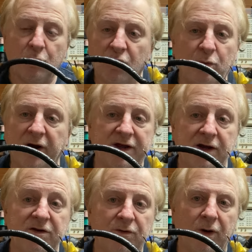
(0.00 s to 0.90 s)
Water won't get
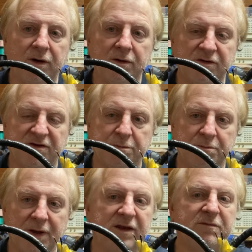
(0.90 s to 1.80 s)
into it because
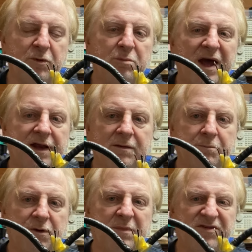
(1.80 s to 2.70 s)
it's
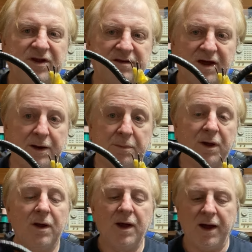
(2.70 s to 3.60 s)
bumastic tape.
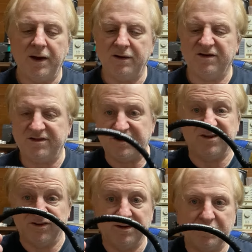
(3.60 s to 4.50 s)
This
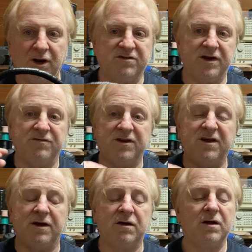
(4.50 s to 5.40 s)
isn't, but I said if you
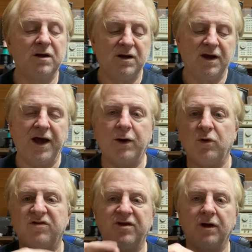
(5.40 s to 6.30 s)
did, it
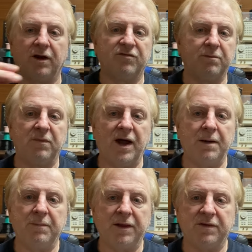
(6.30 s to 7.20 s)
would seal it
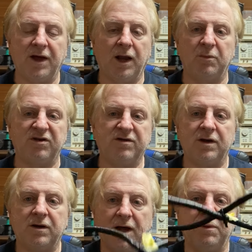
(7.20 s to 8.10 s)
from the elements
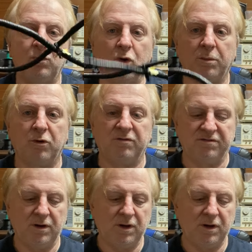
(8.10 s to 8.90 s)
and be waterproof.